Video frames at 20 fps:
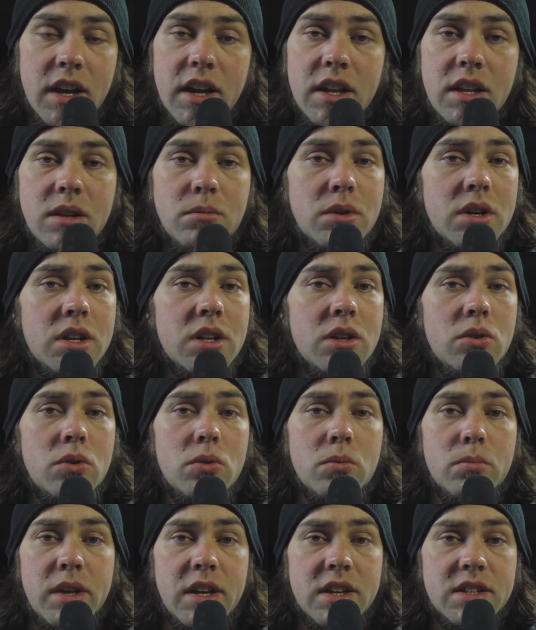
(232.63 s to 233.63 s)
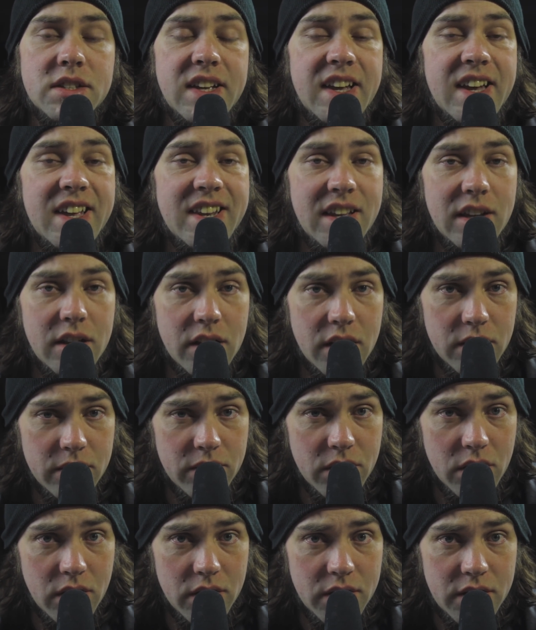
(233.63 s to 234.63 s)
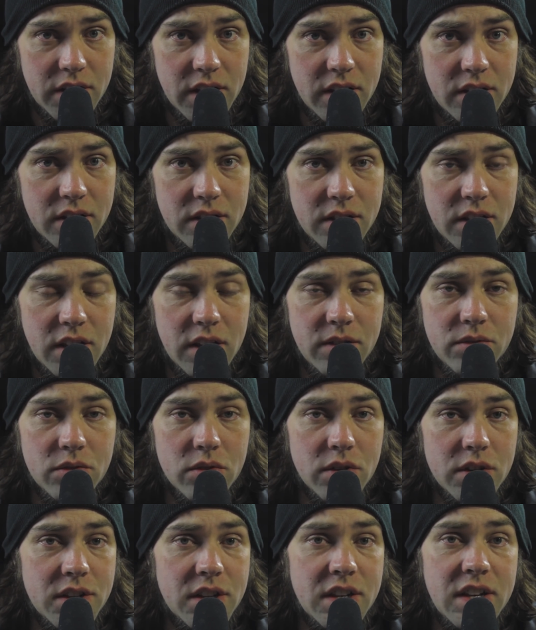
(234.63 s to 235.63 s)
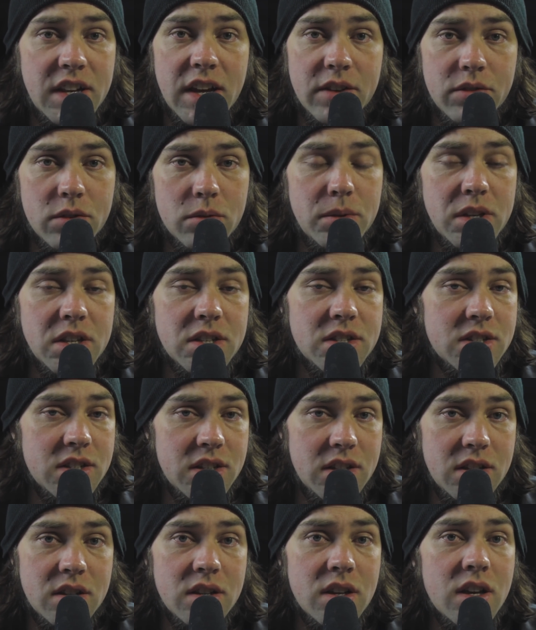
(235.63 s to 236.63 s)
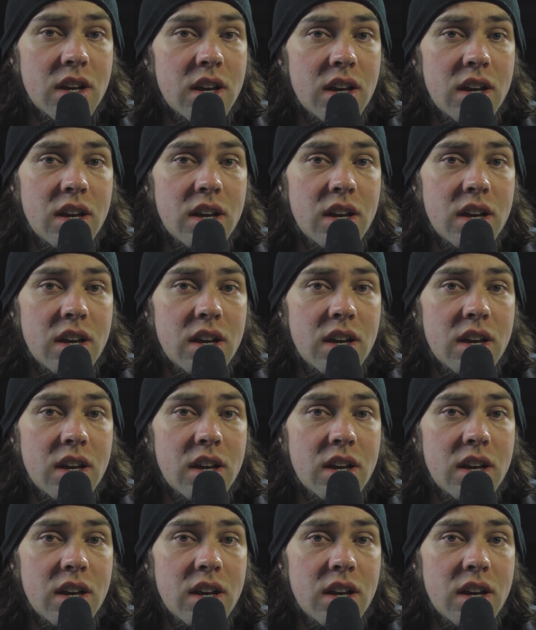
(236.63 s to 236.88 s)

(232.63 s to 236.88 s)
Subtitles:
Anybody who makes any kind of content and for it to never be seen